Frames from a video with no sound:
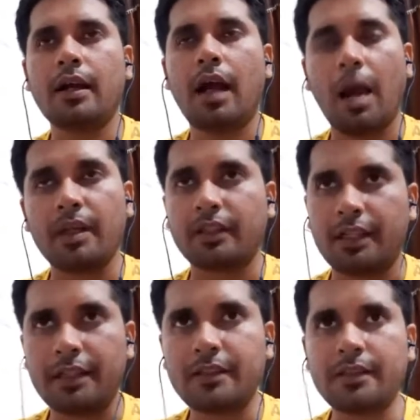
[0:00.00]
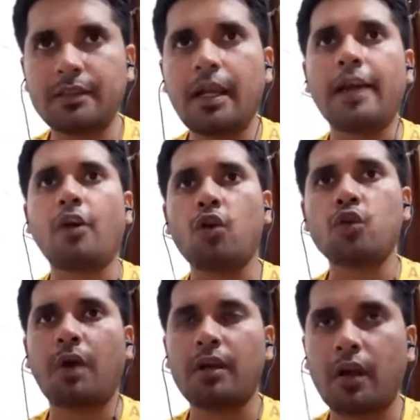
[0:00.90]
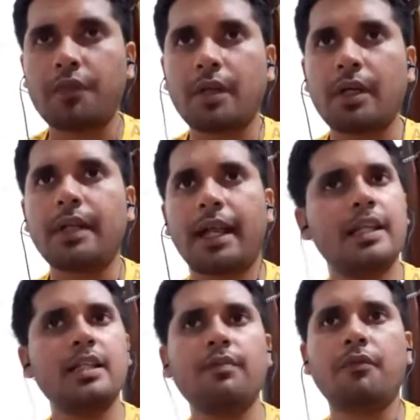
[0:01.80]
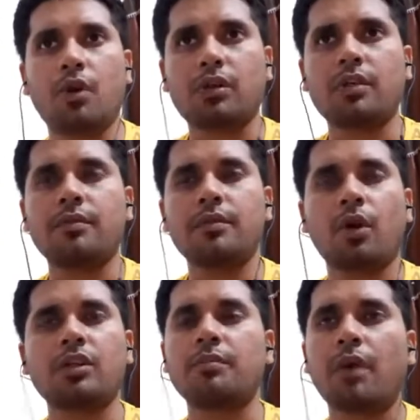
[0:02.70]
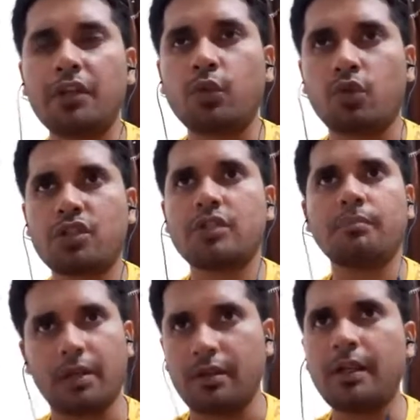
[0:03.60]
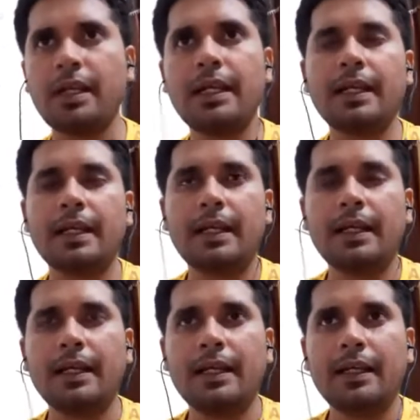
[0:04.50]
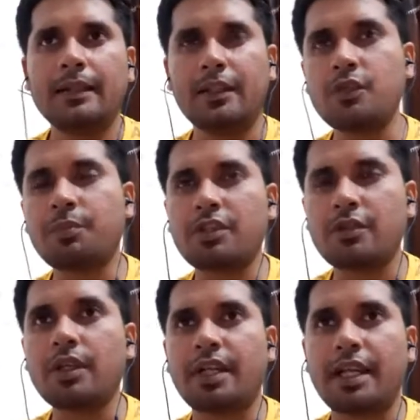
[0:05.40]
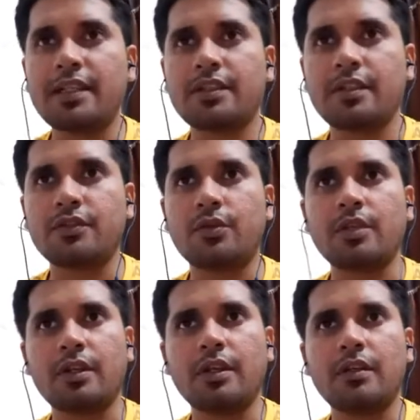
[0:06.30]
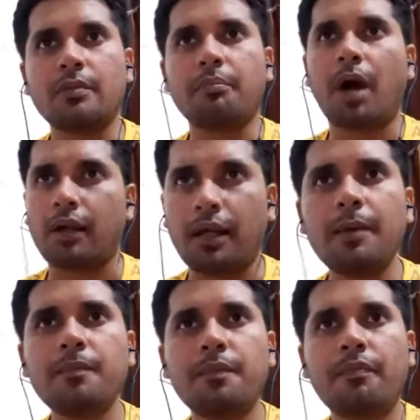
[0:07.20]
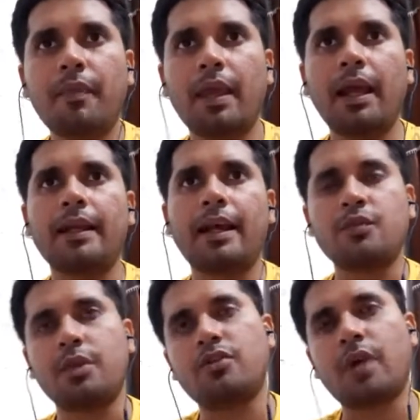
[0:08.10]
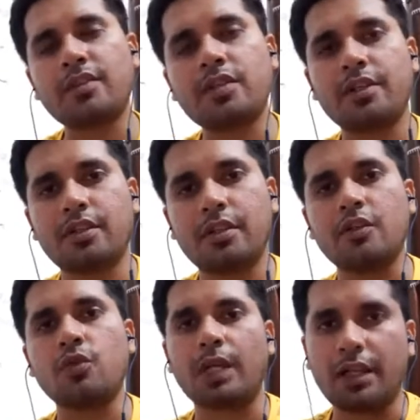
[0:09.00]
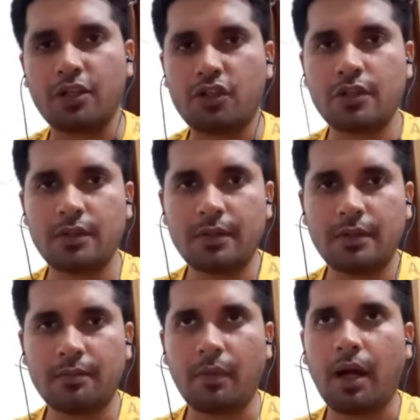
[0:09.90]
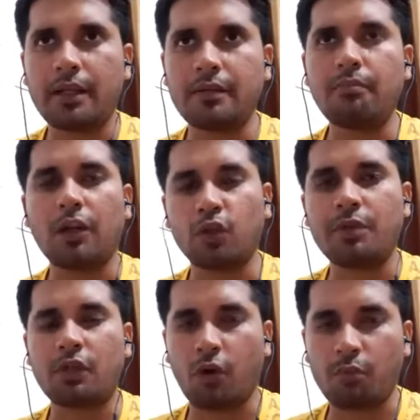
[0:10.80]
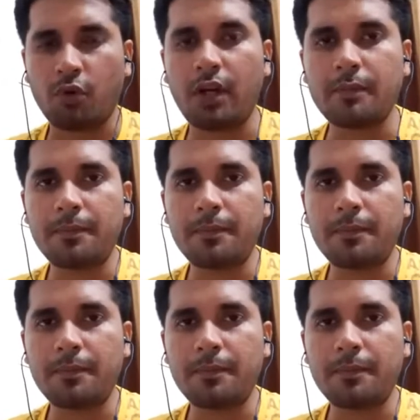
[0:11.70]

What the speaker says: am a Dalit, an autobiographical narrative of Dr. Mahitosh Mandal. This particular text is written in Bangla and has been translated into English by Madhavi Karmakar.